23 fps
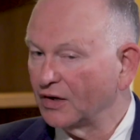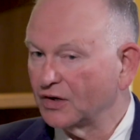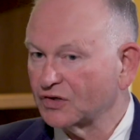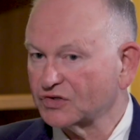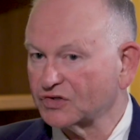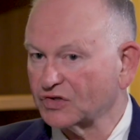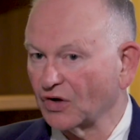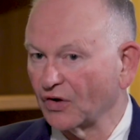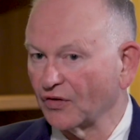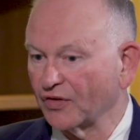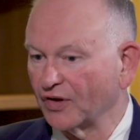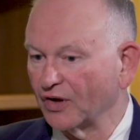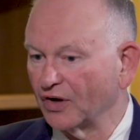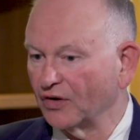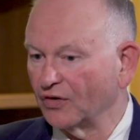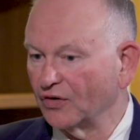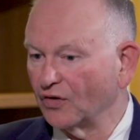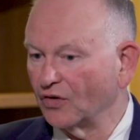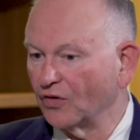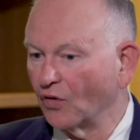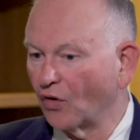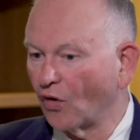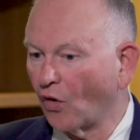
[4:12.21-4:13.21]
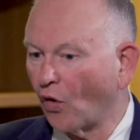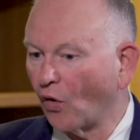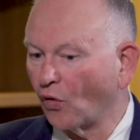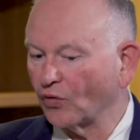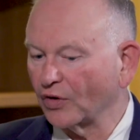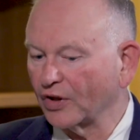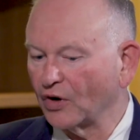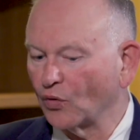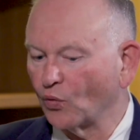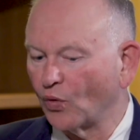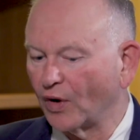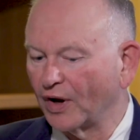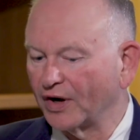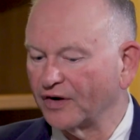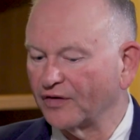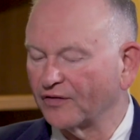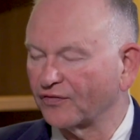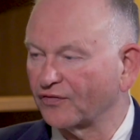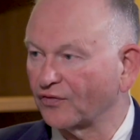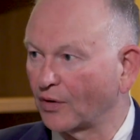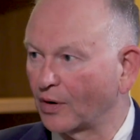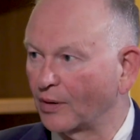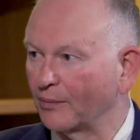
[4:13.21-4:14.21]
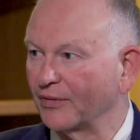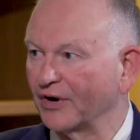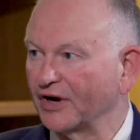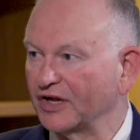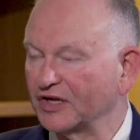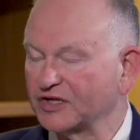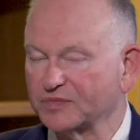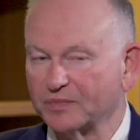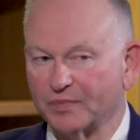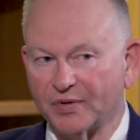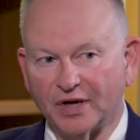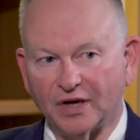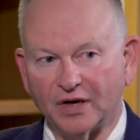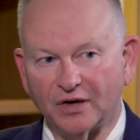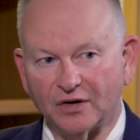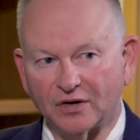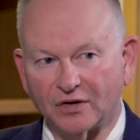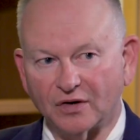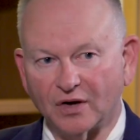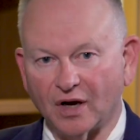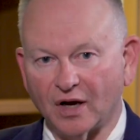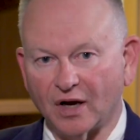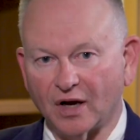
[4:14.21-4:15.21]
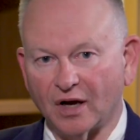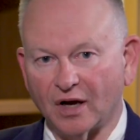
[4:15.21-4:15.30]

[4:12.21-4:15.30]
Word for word: so that only one deformity is being